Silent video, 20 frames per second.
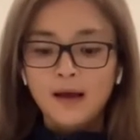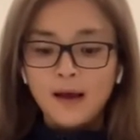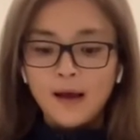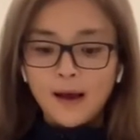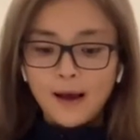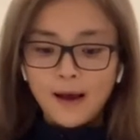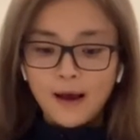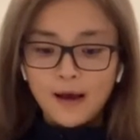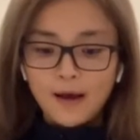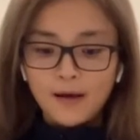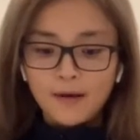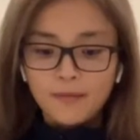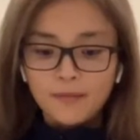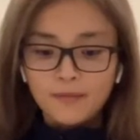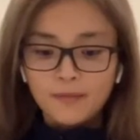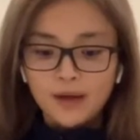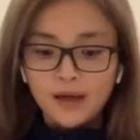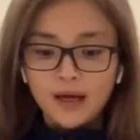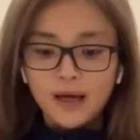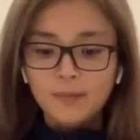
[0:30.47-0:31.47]

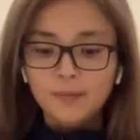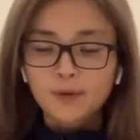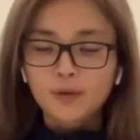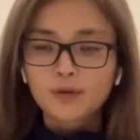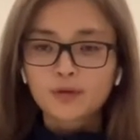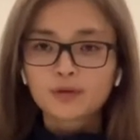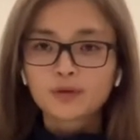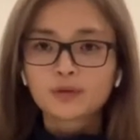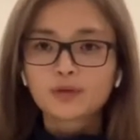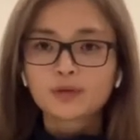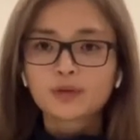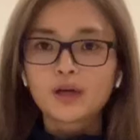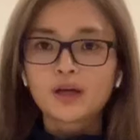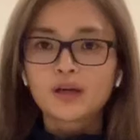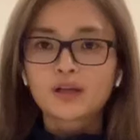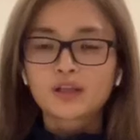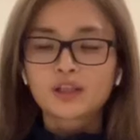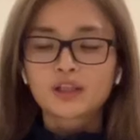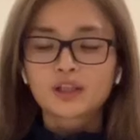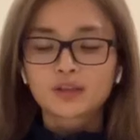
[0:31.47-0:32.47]
I'm going to run a
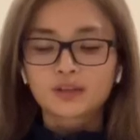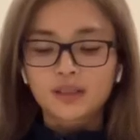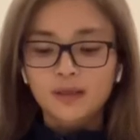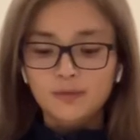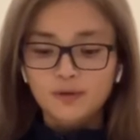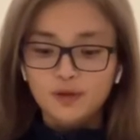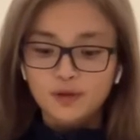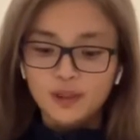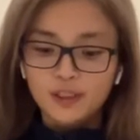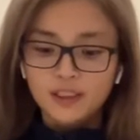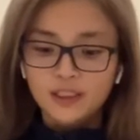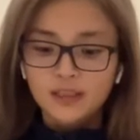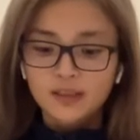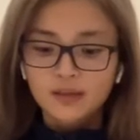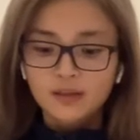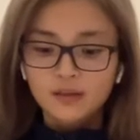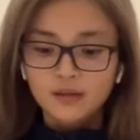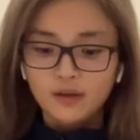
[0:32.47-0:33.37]
short demonstration